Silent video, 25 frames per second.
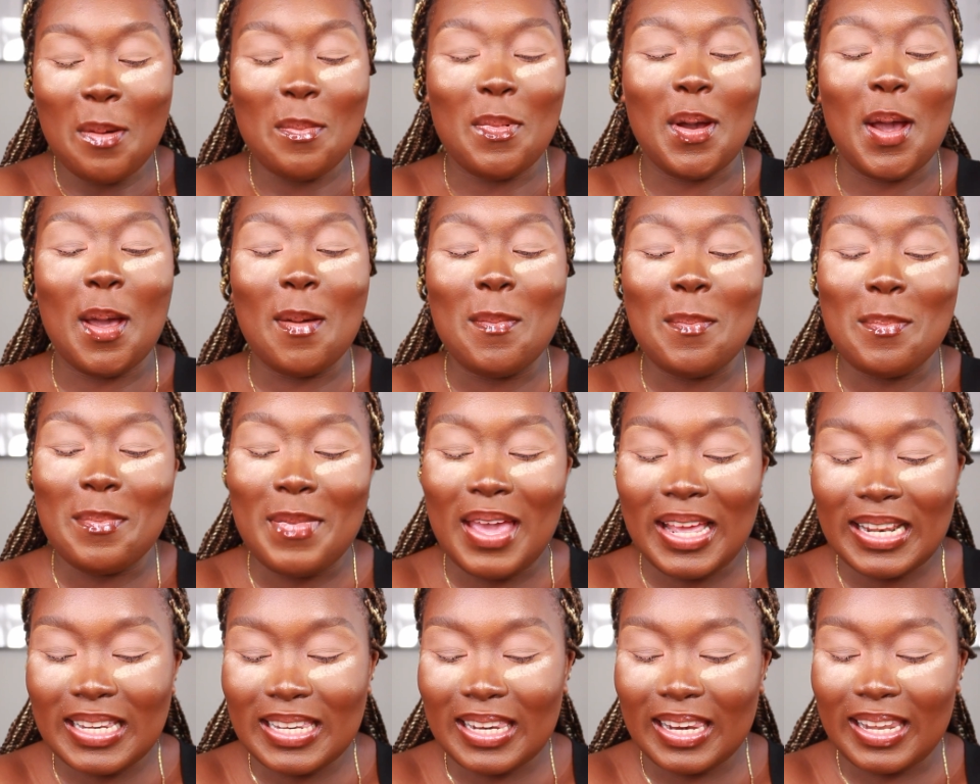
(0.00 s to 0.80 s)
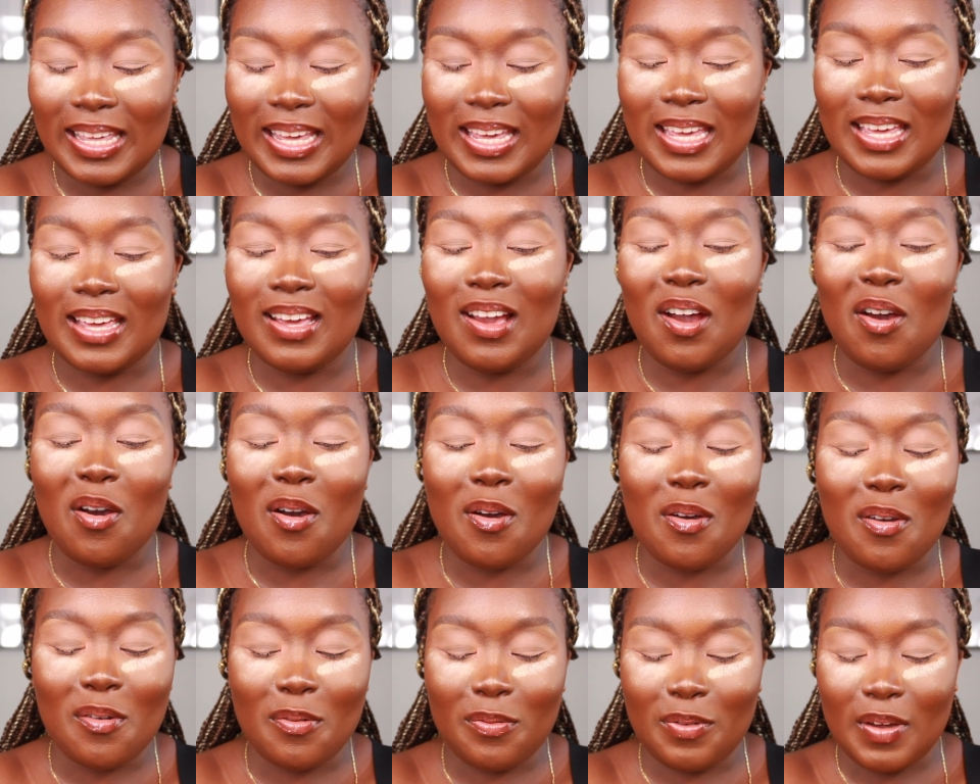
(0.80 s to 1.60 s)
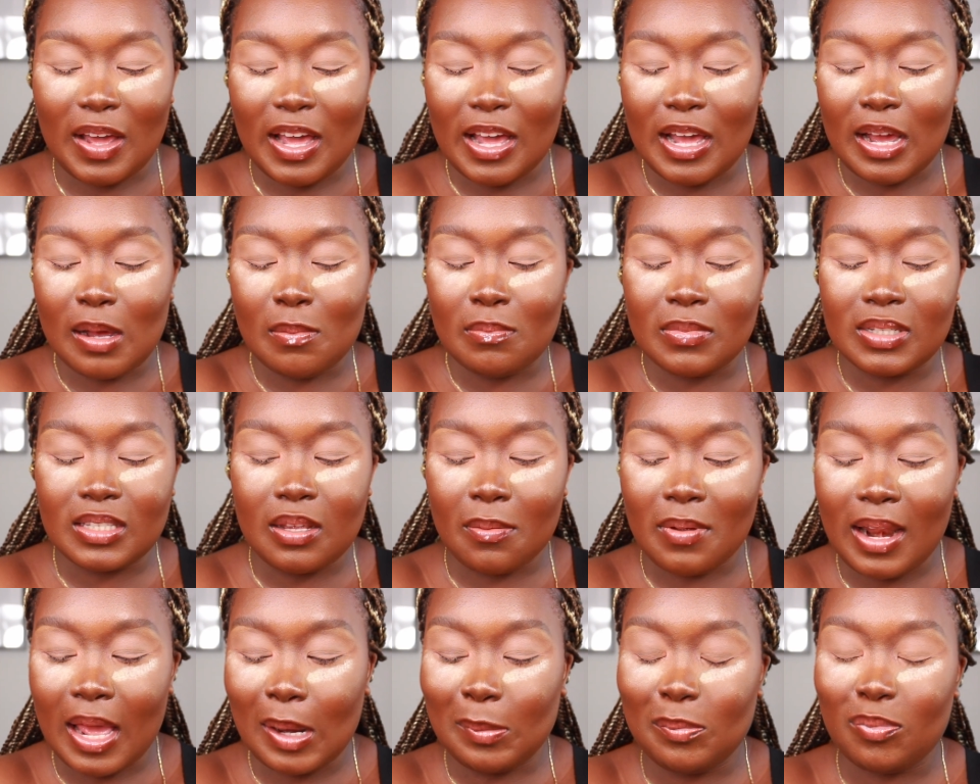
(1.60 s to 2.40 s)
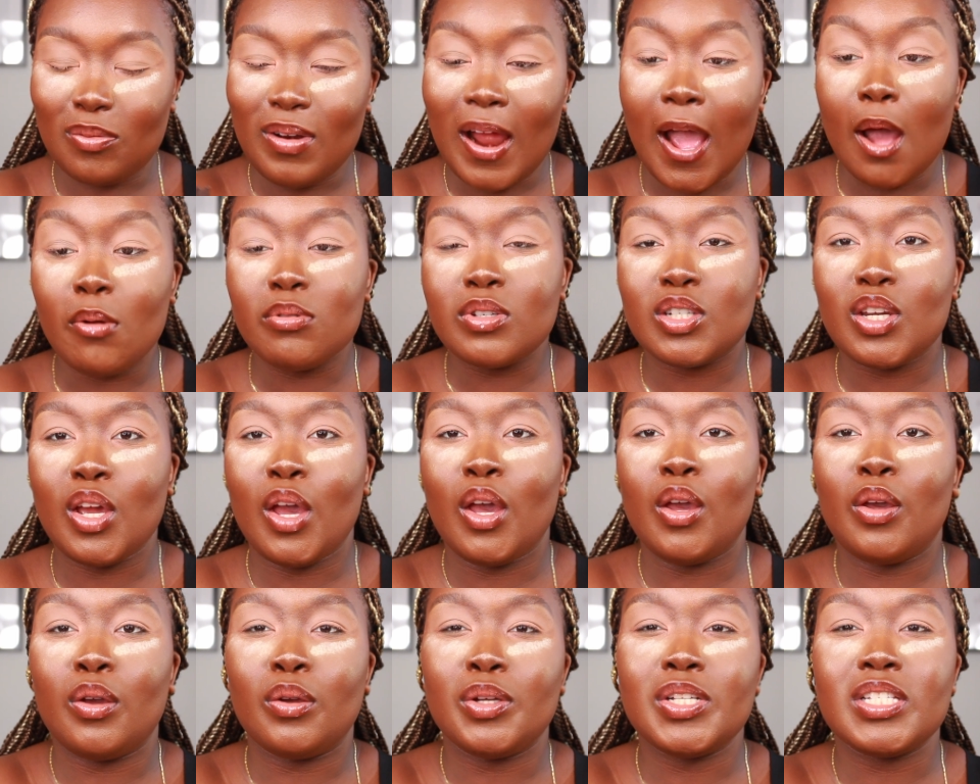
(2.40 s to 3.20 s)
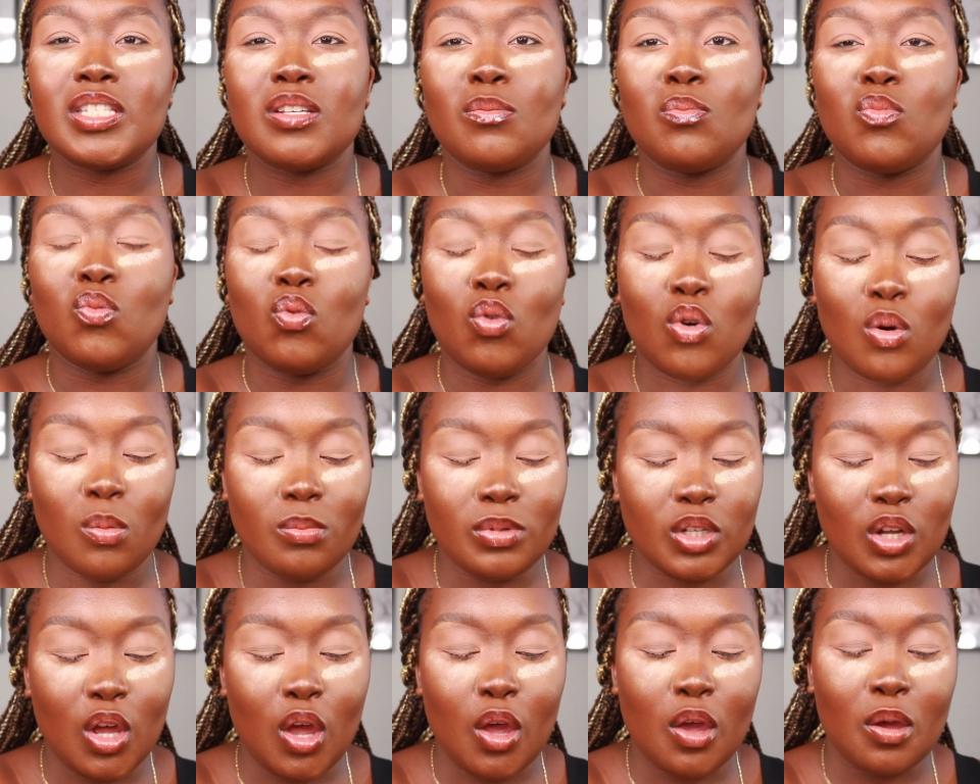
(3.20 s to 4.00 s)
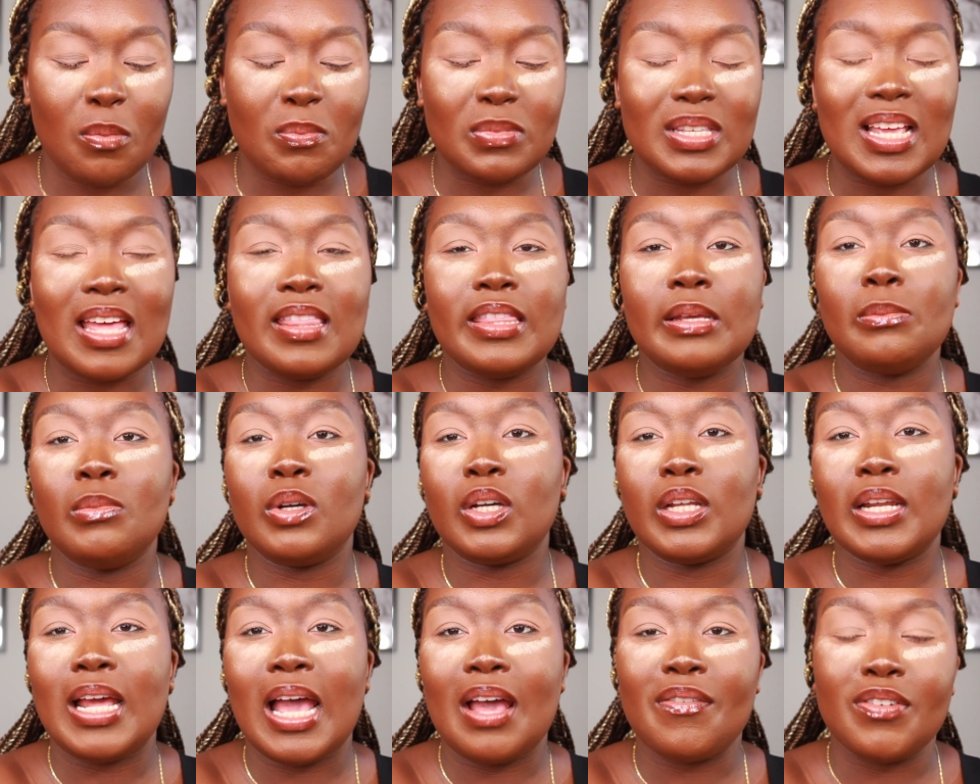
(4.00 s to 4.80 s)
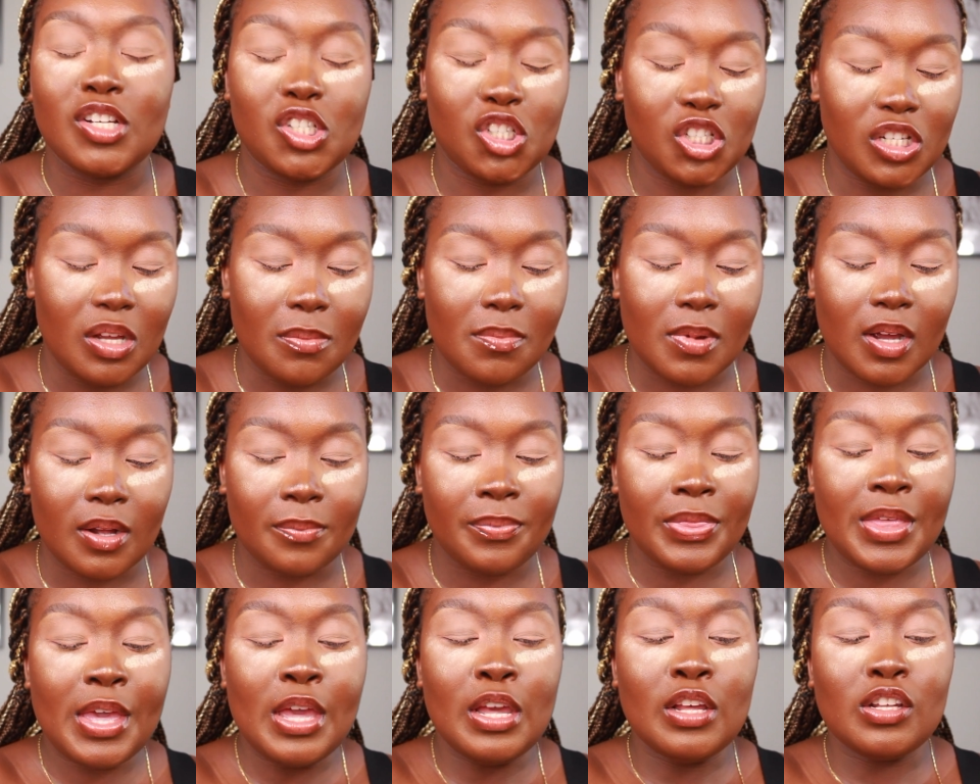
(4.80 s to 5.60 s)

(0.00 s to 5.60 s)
but a medley of so like brown tones, some warm tones, and then we're gonna have a shimmer.